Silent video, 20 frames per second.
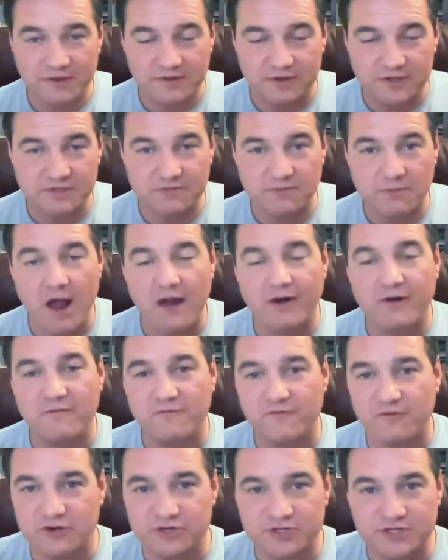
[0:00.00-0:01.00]
There's modern
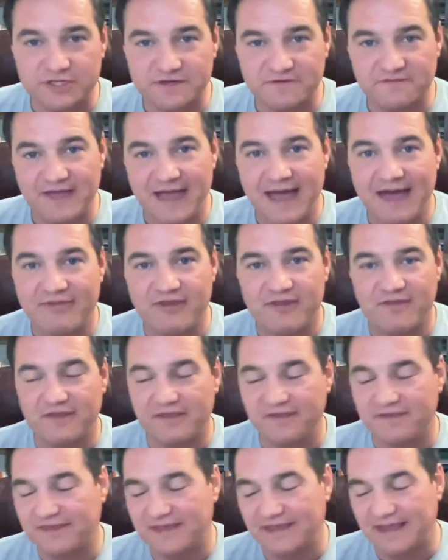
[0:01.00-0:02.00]
versions of that
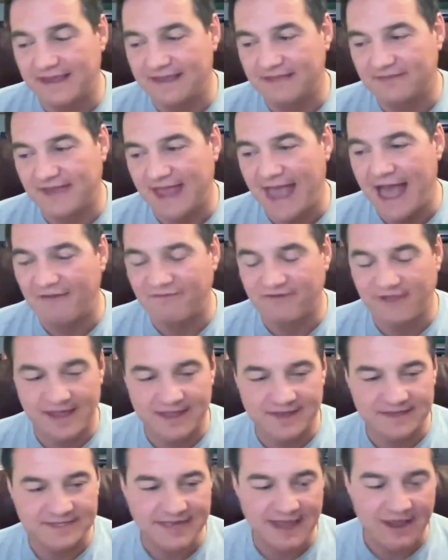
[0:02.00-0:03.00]
the
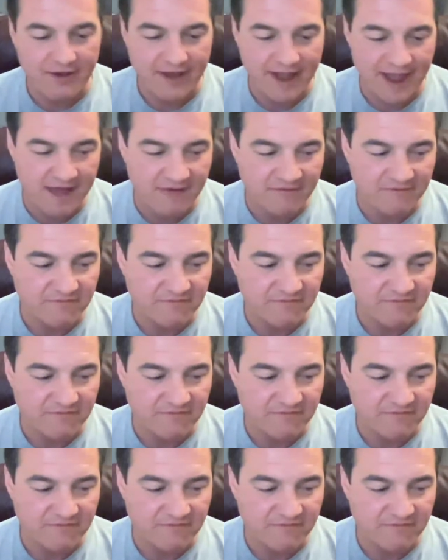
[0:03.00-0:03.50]
Afghans now have.